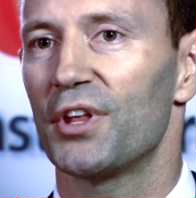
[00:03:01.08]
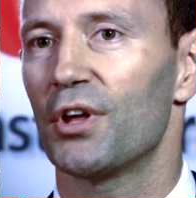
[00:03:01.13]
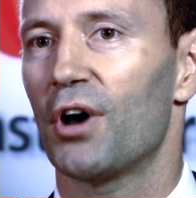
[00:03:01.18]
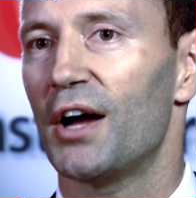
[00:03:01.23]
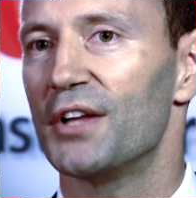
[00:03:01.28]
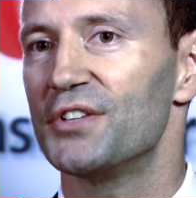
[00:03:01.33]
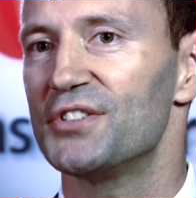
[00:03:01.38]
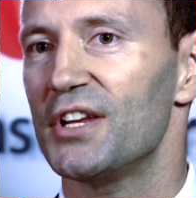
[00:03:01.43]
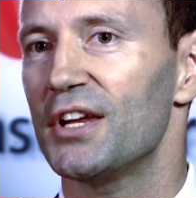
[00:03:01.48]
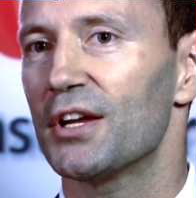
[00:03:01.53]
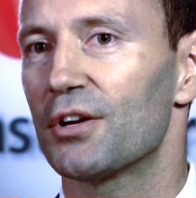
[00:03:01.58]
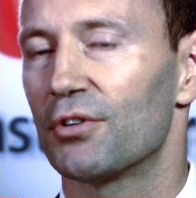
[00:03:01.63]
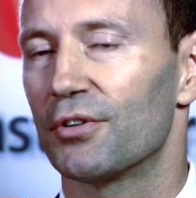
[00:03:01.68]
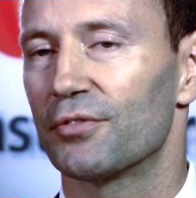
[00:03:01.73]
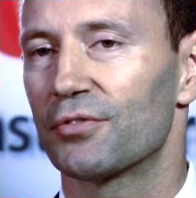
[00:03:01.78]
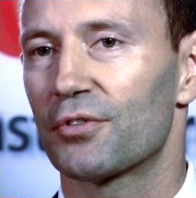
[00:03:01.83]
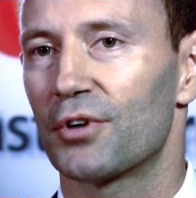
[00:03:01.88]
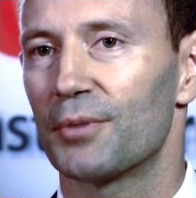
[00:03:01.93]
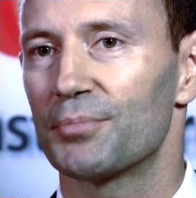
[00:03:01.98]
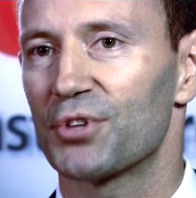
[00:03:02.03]
the idea
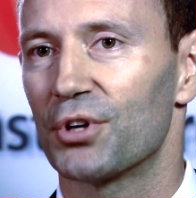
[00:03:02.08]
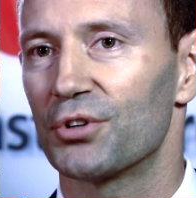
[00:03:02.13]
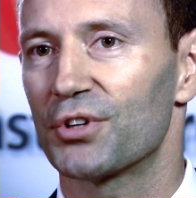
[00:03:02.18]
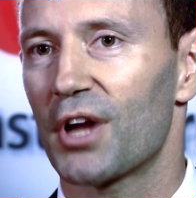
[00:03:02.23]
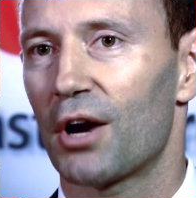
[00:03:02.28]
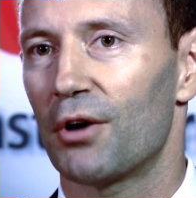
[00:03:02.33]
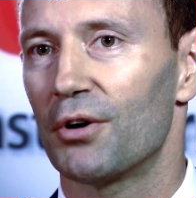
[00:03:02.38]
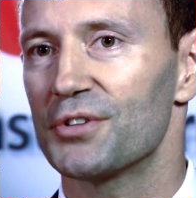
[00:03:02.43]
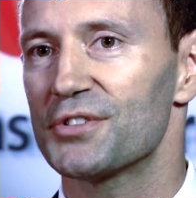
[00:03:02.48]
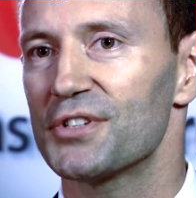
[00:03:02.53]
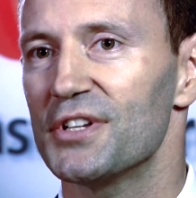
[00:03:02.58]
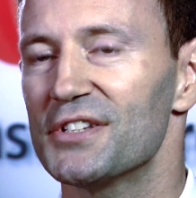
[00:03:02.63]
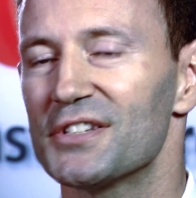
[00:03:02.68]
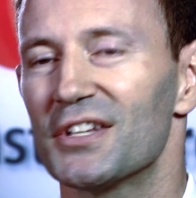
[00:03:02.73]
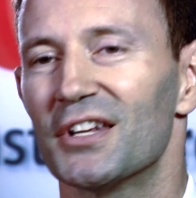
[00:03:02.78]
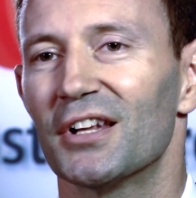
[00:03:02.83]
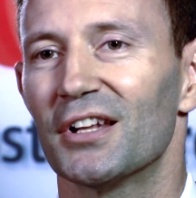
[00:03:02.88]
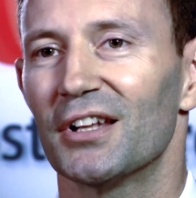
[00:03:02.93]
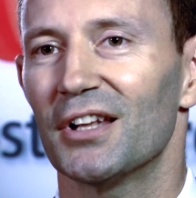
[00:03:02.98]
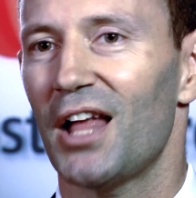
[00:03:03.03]
of cryptocurrencies,
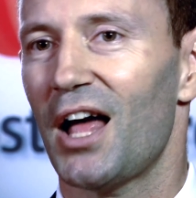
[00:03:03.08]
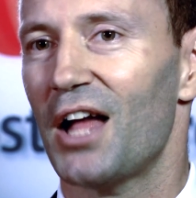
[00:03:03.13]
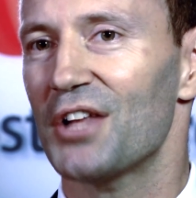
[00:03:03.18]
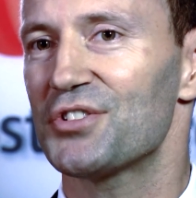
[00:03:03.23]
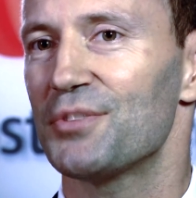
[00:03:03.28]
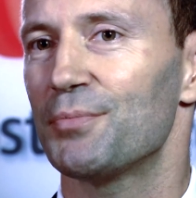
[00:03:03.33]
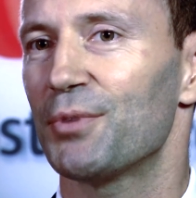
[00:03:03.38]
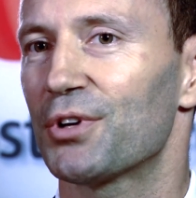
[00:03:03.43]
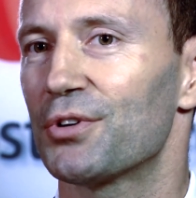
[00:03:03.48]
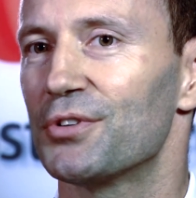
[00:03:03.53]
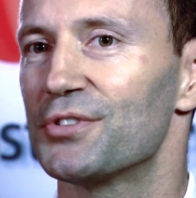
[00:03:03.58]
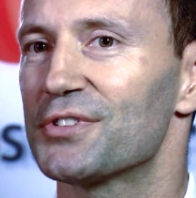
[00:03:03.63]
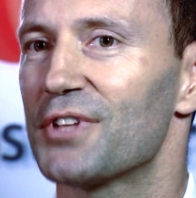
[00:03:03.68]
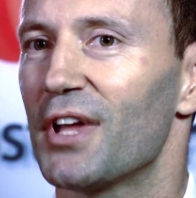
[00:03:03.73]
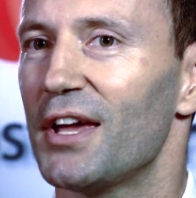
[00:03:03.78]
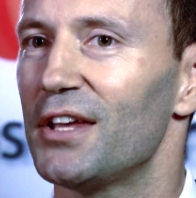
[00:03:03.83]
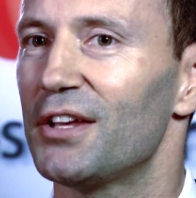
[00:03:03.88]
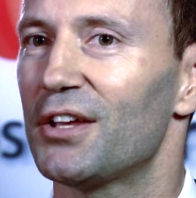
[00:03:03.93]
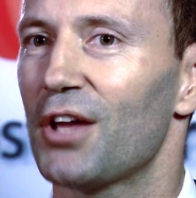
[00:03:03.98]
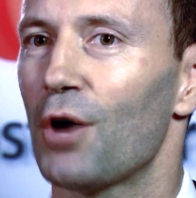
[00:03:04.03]
largely because
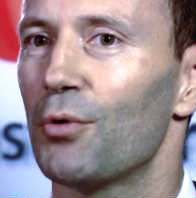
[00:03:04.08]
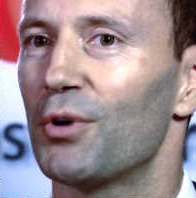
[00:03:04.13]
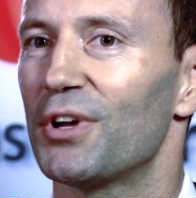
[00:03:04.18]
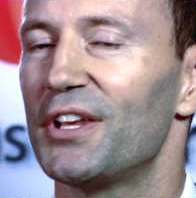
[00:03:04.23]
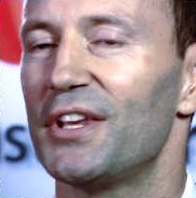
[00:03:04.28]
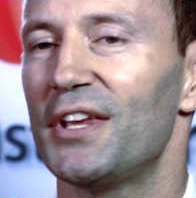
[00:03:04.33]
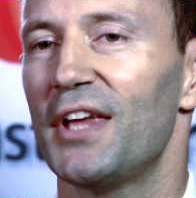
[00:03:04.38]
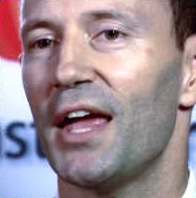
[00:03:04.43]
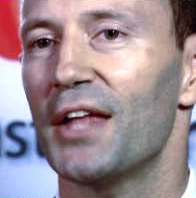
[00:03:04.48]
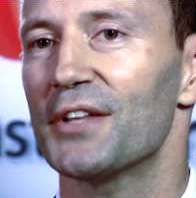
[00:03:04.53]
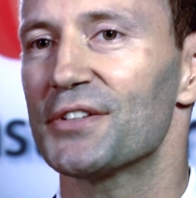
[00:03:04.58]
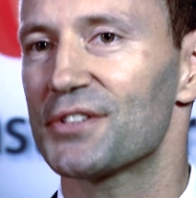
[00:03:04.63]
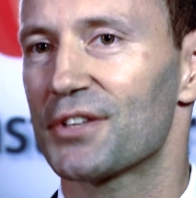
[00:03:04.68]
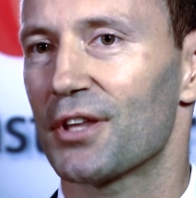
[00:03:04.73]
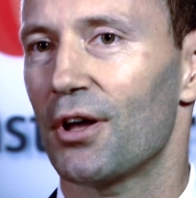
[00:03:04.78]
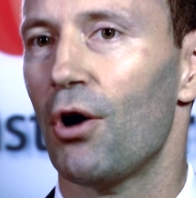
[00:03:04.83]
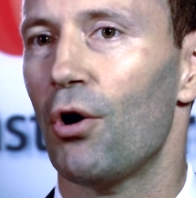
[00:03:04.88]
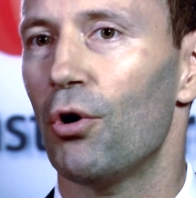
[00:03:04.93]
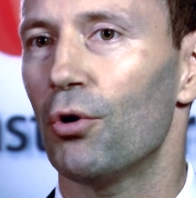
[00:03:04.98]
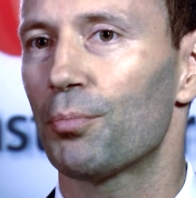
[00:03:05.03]
they go against
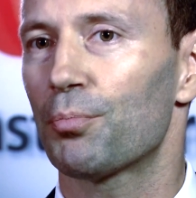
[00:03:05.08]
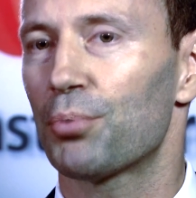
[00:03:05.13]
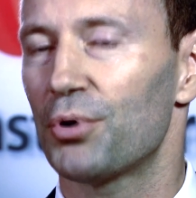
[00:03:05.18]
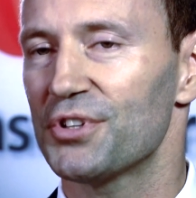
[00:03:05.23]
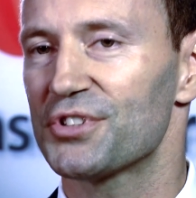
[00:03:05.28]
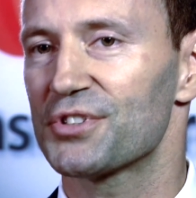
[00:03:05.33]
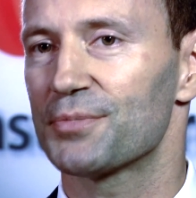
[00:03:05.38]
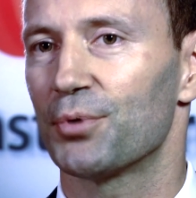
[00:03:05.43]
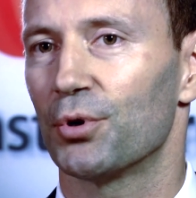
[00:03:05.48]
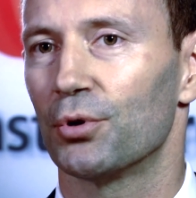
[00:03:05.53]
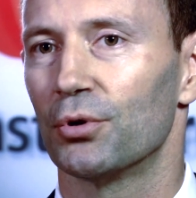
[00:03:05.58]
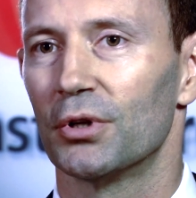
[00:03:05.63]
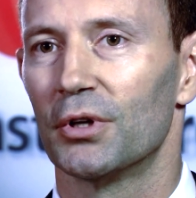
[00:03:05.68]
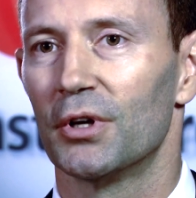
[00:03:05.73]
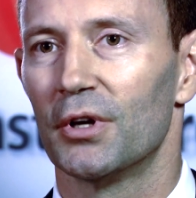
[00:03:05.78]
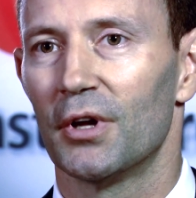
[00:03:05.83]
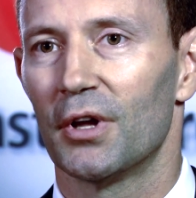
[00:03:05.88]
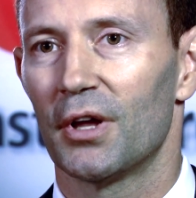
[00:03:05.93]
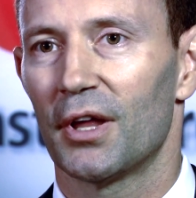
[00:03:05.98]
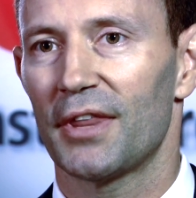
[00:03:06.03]
the whole principle
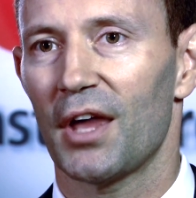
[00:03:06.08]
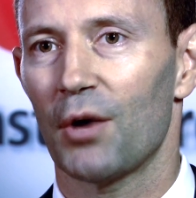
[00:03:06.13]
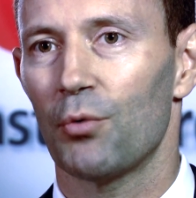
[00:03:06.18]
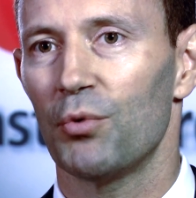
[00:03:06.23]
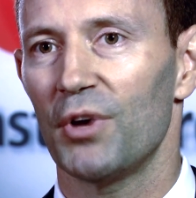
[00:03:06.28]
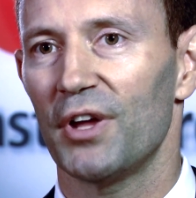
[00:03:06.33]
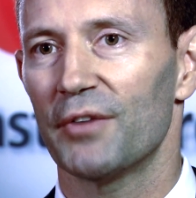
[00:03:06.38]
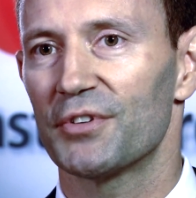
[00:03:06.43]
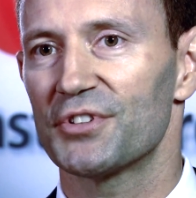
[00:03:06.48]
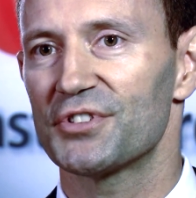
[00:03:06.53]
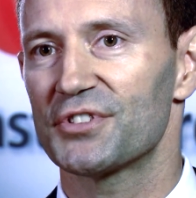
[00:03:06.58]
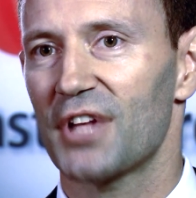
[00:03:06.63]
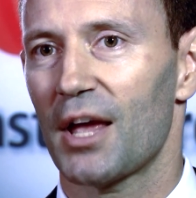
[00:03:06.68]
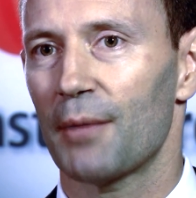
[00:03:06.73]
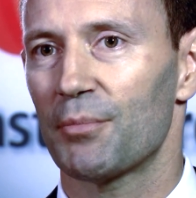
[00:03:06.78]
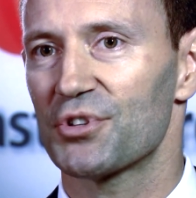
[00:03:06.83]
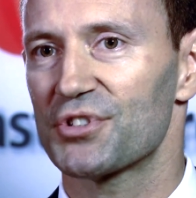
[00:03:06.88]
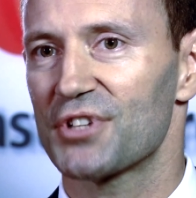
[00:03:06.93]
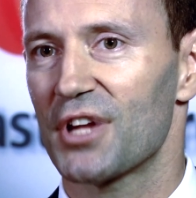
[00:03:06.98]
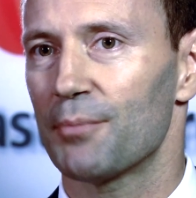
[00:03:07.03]
that we've
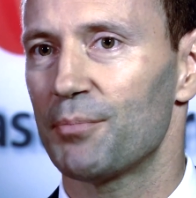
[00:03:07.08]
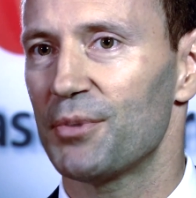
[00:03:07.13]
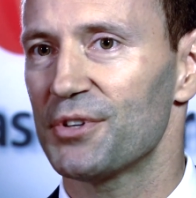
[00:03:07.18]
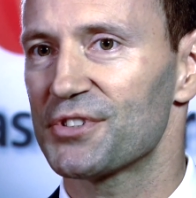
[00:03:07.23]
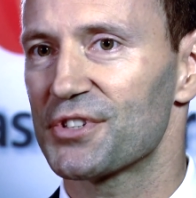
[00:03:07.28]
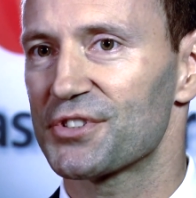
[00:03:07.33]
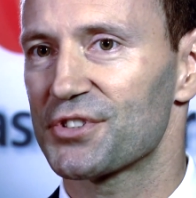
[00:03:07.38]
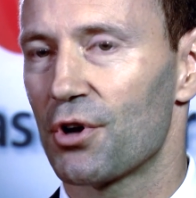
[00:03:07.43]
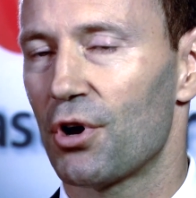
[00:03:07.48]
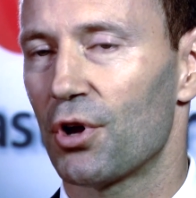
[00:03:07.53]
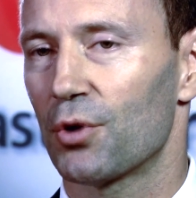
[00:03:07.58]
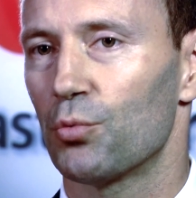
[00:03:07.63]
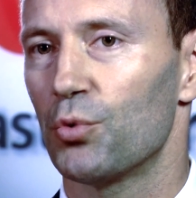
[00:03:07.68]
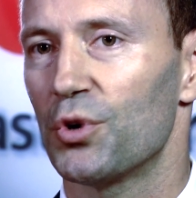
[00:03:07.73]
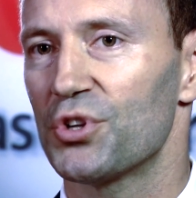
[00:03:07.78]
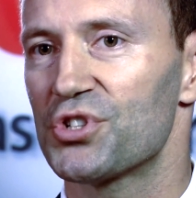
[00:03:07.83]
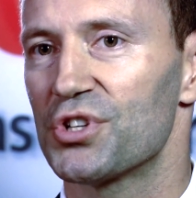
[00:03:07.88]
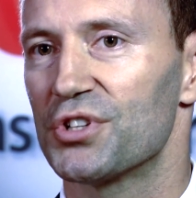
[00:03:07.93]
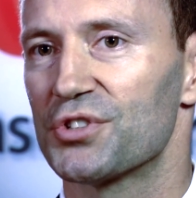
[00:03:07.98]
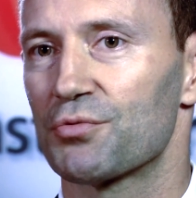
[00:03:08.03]
established our business on,
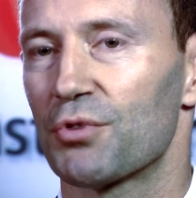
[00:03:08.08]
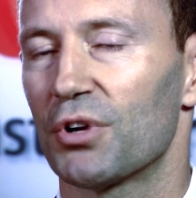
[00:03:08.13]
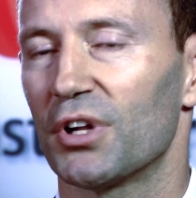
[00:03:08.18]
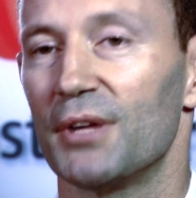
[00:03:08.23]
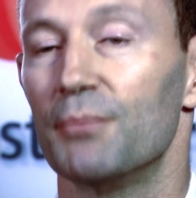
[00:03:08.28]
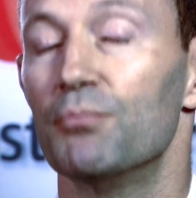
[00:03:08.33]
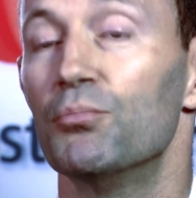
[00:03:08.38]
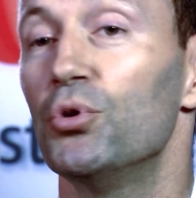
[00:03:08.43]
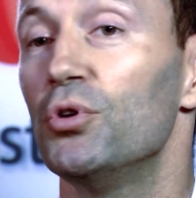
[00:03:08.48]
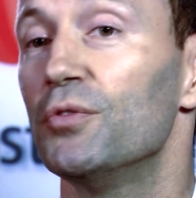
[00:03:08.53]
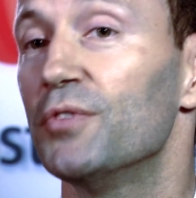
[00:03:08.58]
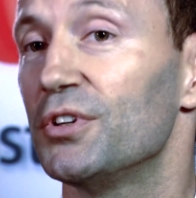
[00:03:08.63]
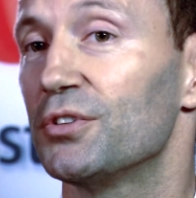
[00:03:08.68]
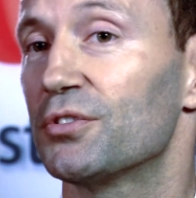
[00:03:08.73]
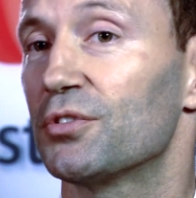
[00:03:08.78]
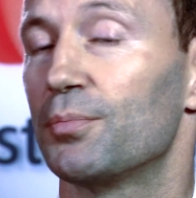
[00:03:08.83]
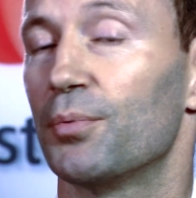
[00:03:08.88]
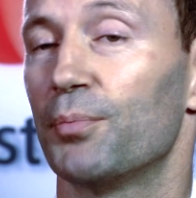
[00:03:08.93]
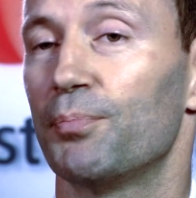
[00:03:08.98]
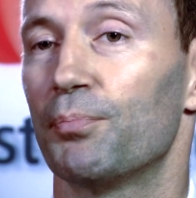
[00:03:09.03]
which is really moving
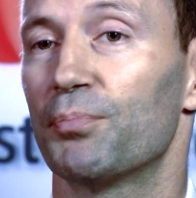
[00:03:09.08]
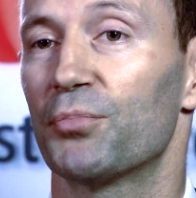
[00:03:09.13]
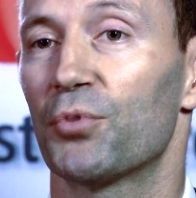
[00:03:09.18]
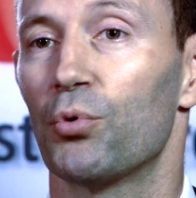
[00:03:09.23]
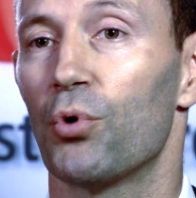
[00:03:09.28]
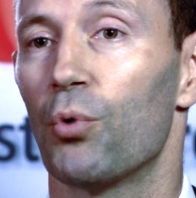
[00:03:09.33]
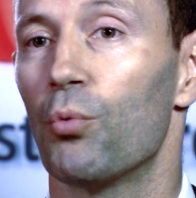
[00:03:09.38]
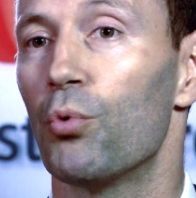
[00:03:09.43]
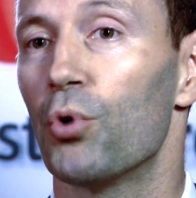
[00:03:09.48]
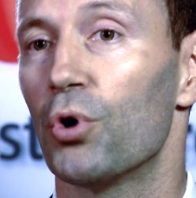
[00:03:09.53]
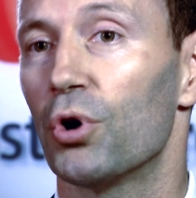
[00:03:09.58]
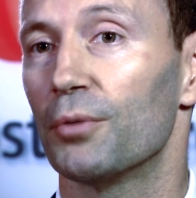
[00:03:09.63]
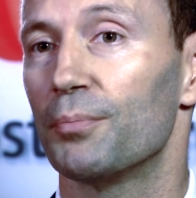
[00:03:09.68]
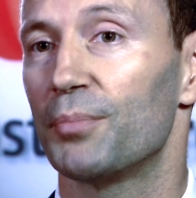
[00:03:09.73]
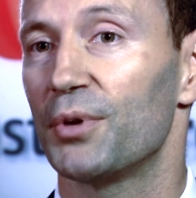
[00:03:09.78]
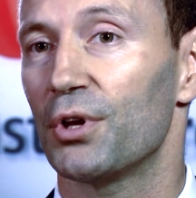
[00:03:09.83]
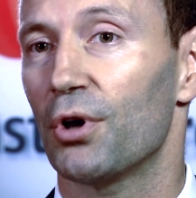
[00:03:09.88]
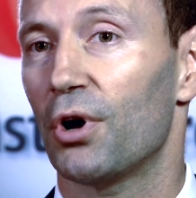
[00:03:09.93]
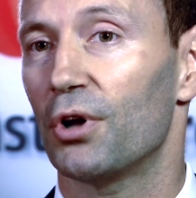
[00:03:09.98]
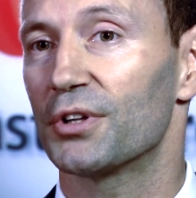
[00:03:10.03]
to a world
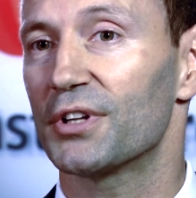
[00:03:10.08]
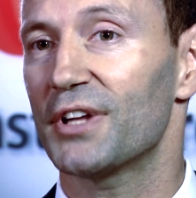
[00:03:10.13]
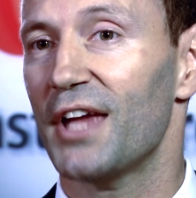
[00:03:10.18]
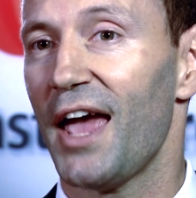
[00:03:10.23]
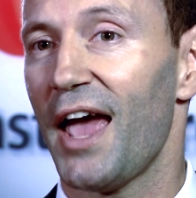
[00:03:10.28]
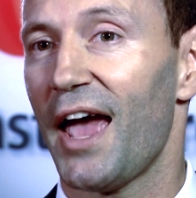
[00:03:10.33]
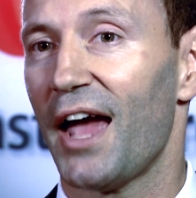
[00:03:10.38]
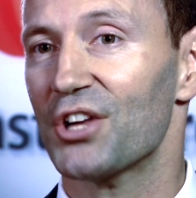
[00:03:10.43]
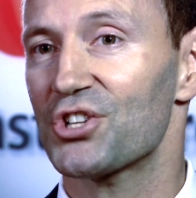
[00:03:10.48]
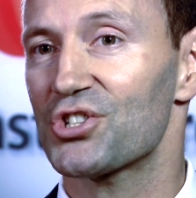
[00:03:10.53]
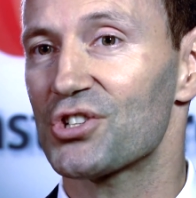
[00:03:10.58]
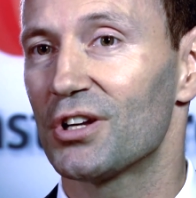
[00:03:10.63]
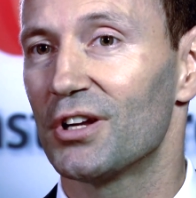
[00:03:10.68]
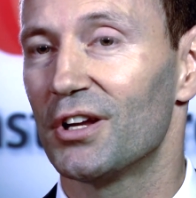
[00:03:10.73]
beyond cash